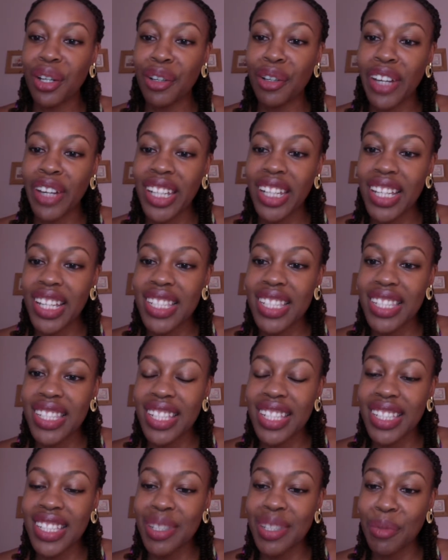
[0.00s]
All right, I
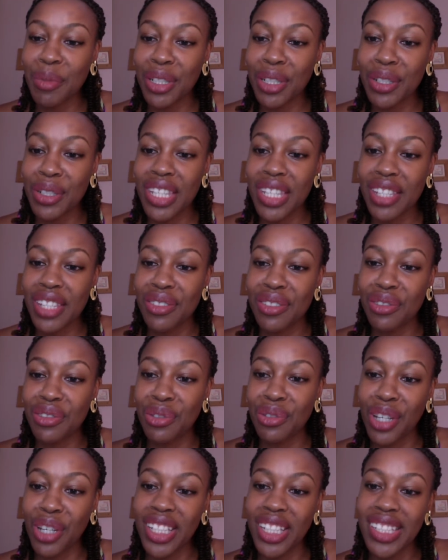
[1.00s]
see someone else has
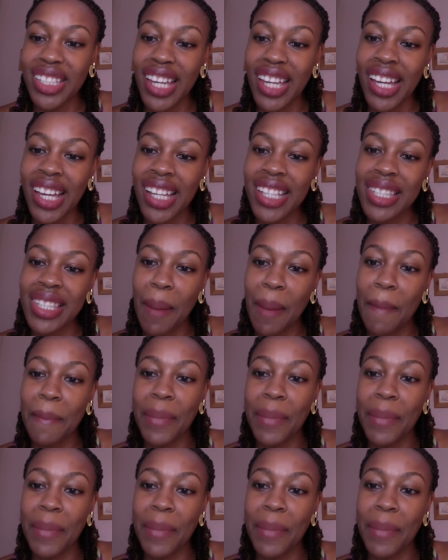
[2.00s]
joined us,